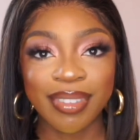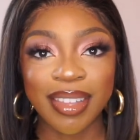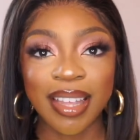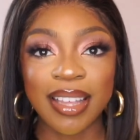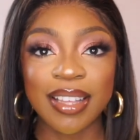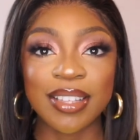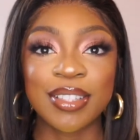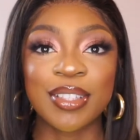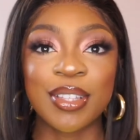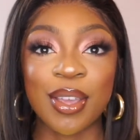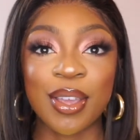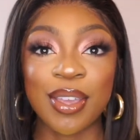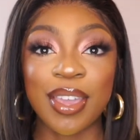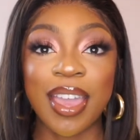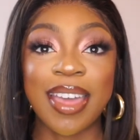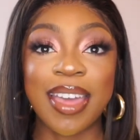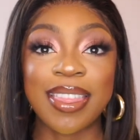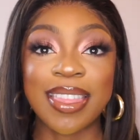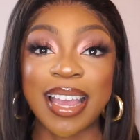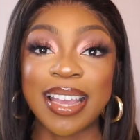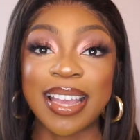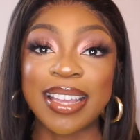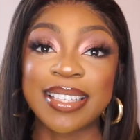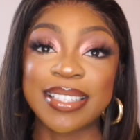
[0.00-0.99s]
So yeah,
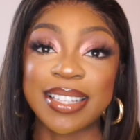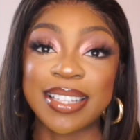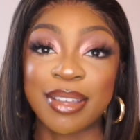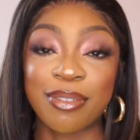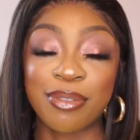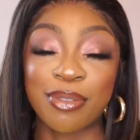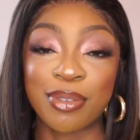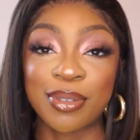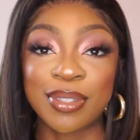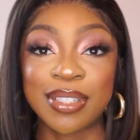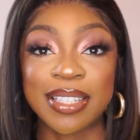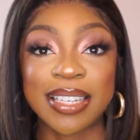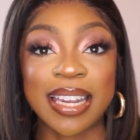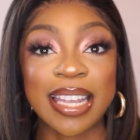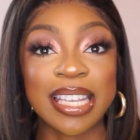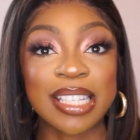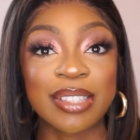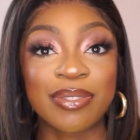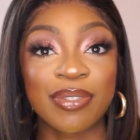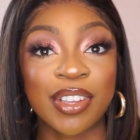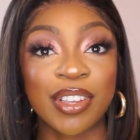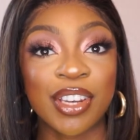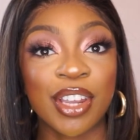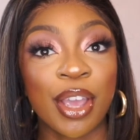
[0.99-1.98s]
that is it for
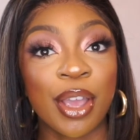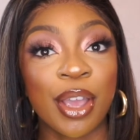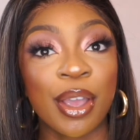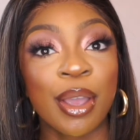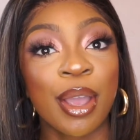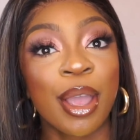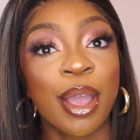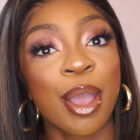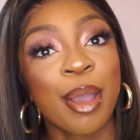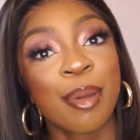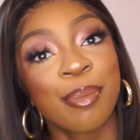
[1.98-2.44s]
today's video.